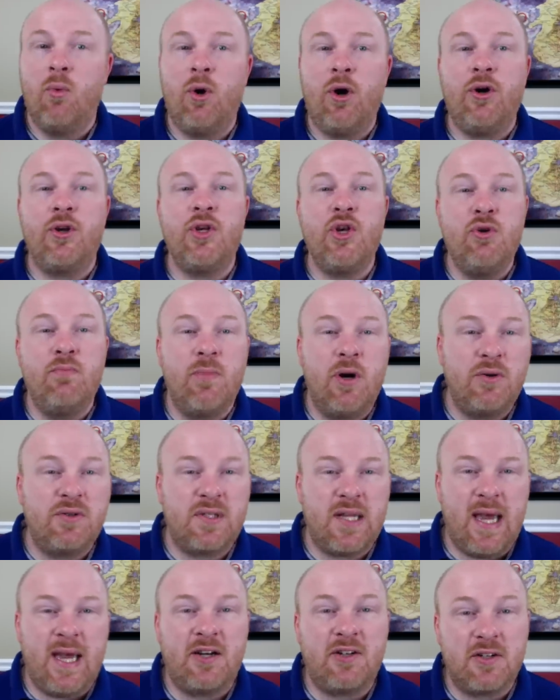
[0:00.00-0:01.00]
What are you
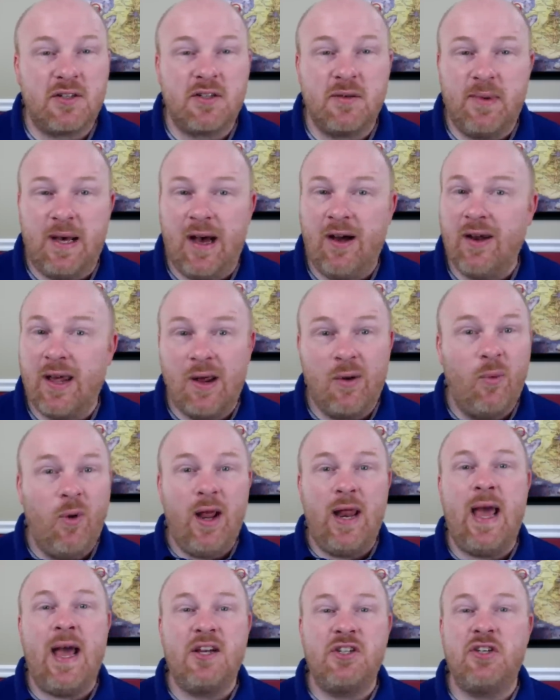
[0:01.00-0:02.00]
most anxious about, and
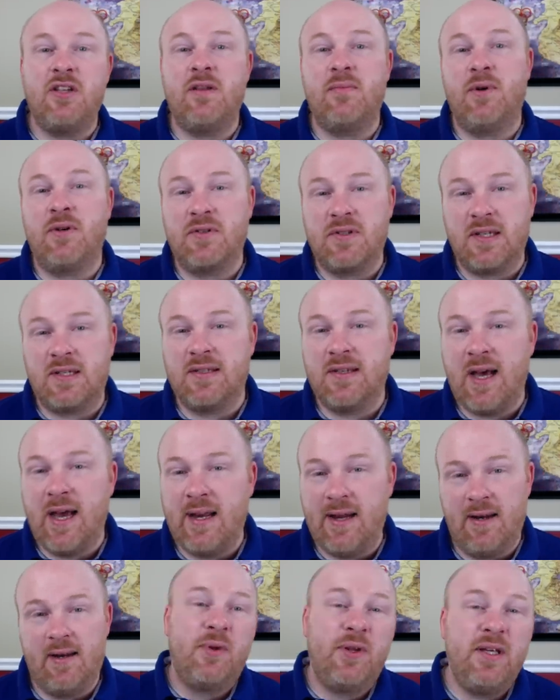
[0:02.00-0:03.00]
what has you the most
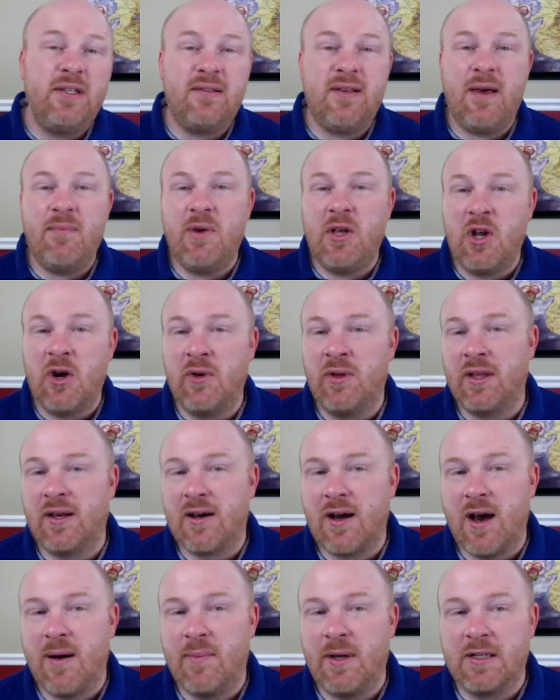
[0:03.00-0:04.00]
excited? Please let me know in the
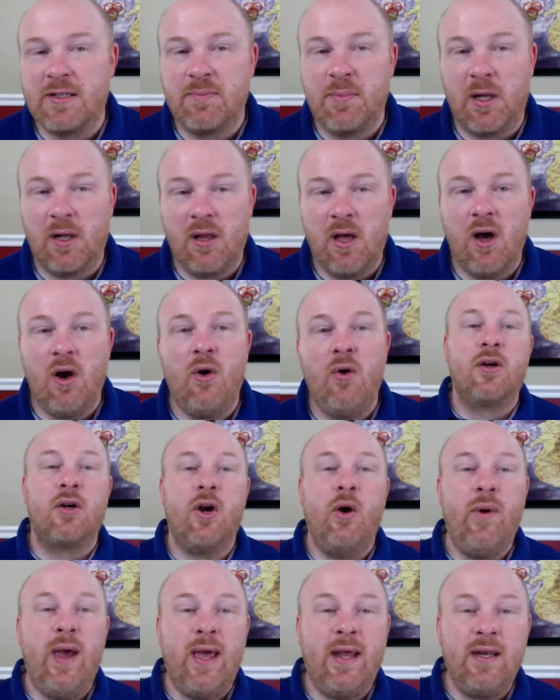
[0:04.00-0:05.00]
comments below.
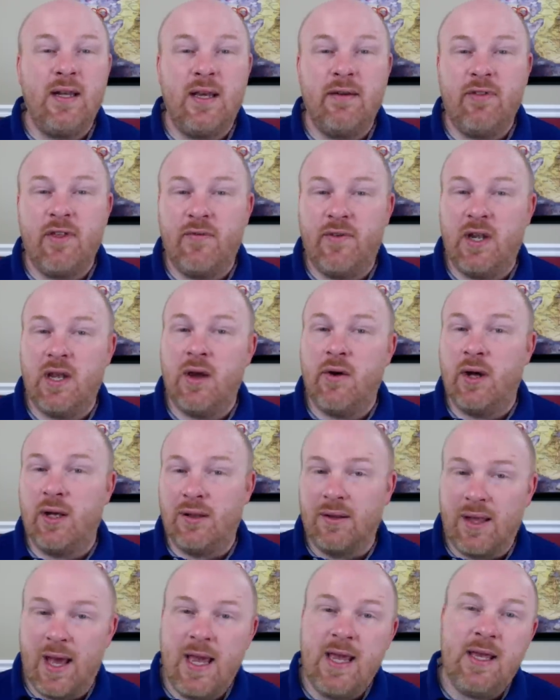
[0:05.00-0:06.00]
Go ahead and give the video a
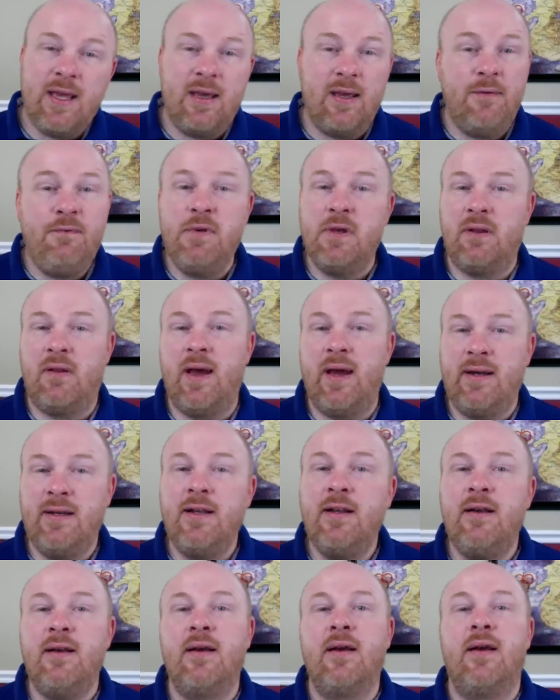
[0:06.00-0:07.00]
like if you liked
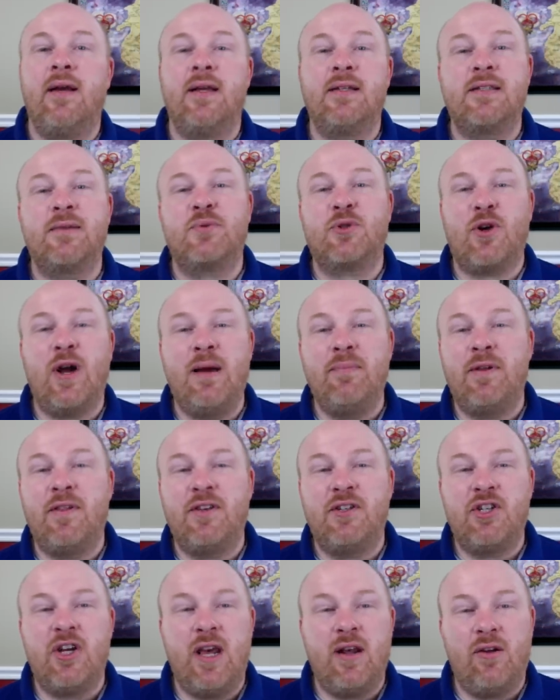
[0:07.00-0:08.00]
it, and subscribe to the
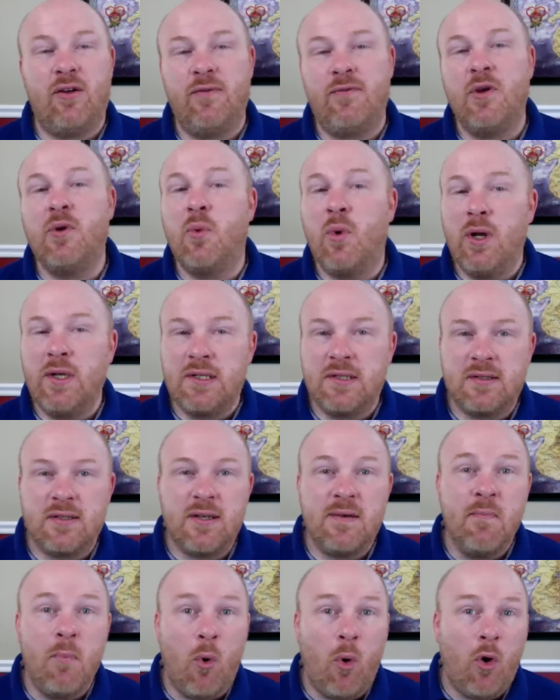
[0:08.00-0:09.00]
channel if you want to
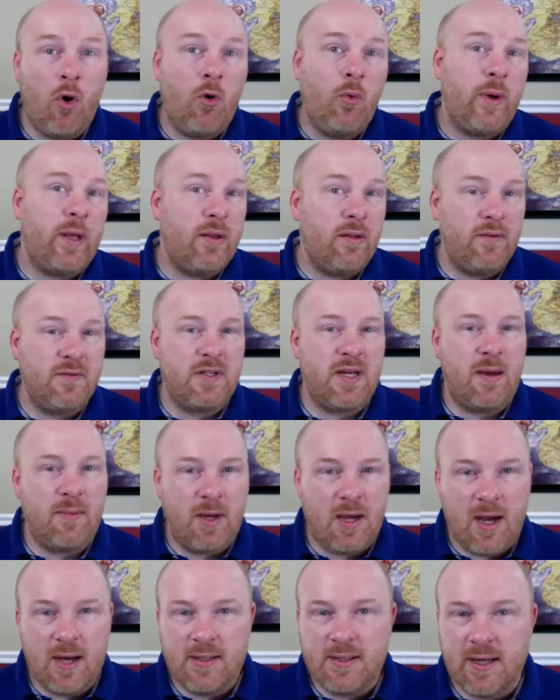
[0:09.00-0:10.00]
see more Wheel of Time
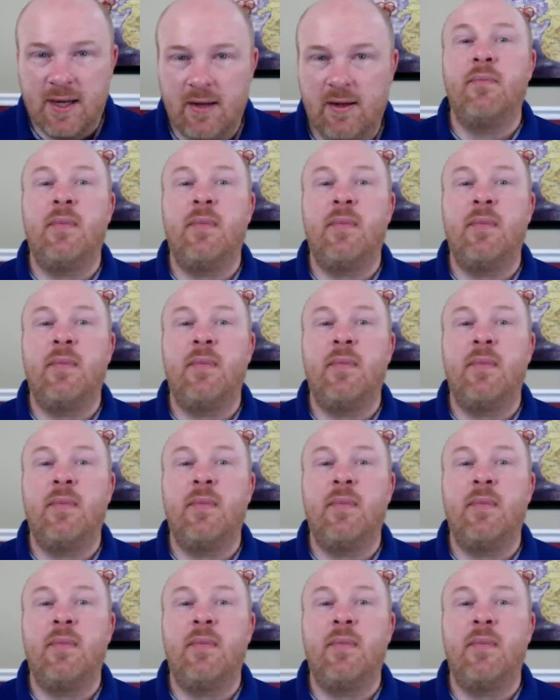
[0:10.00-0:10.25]
content.